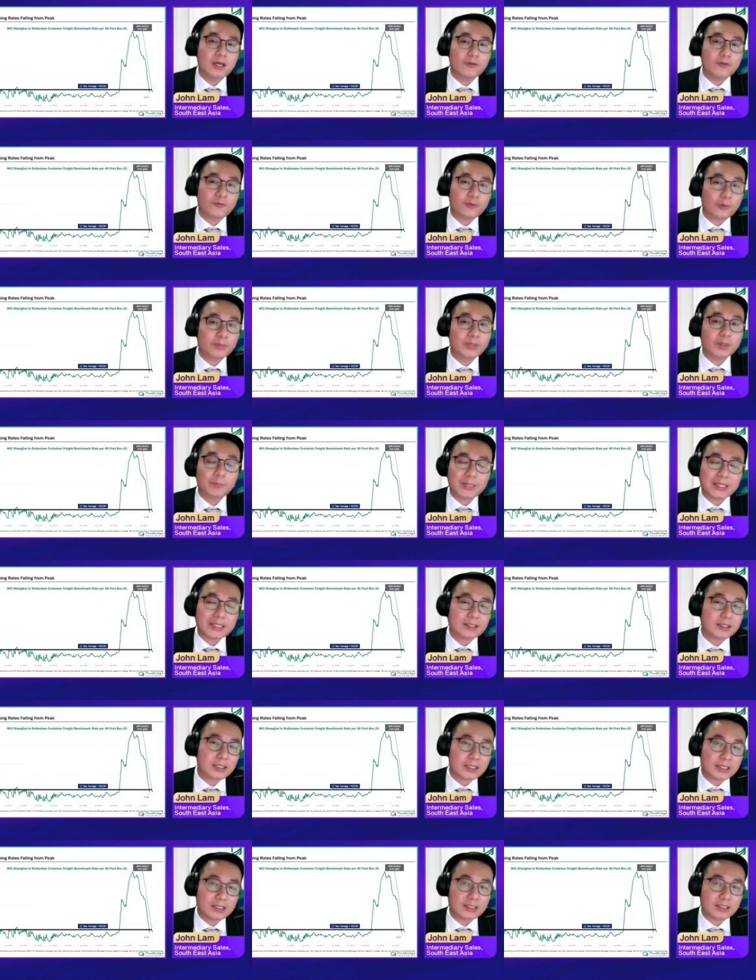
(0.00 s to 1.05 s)
from the peak
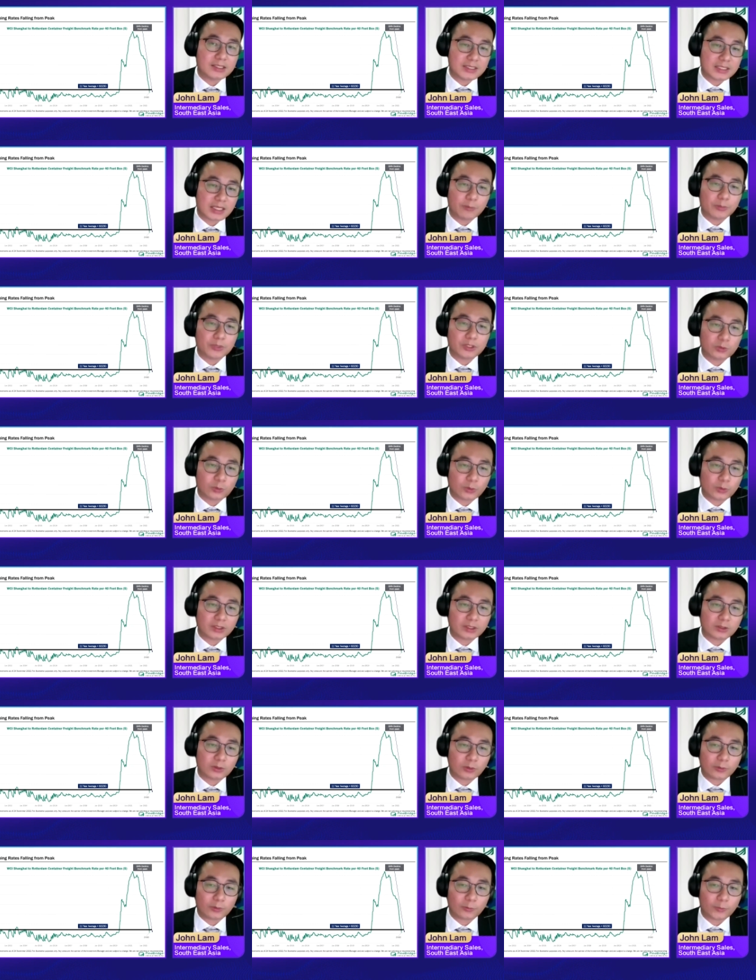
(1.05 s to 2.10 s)
in December
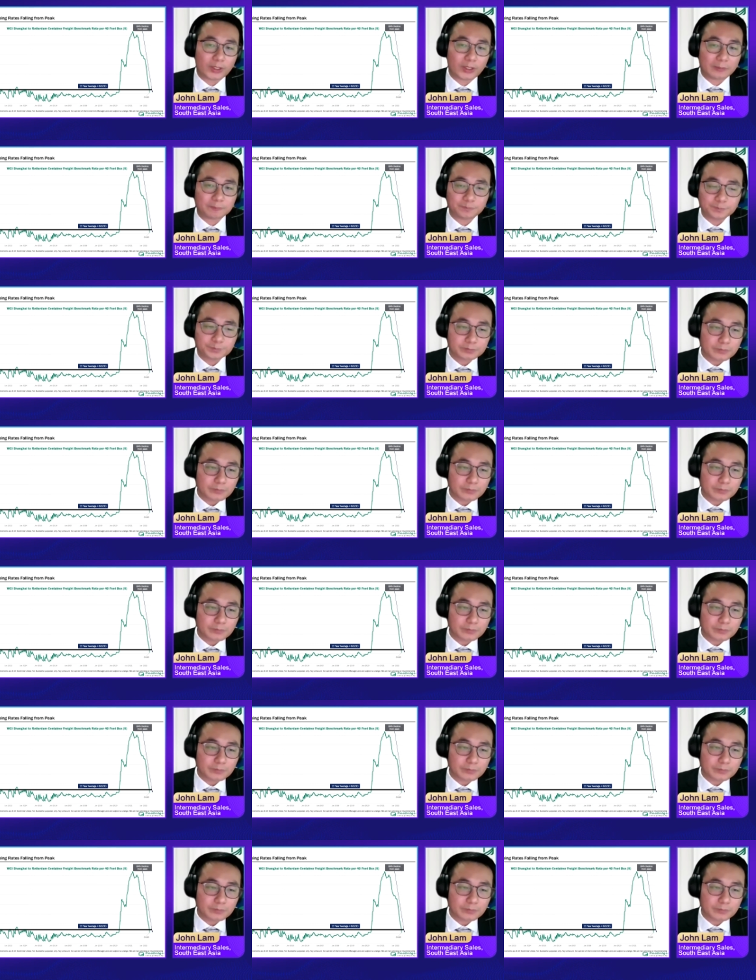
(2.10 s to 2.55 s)
2021.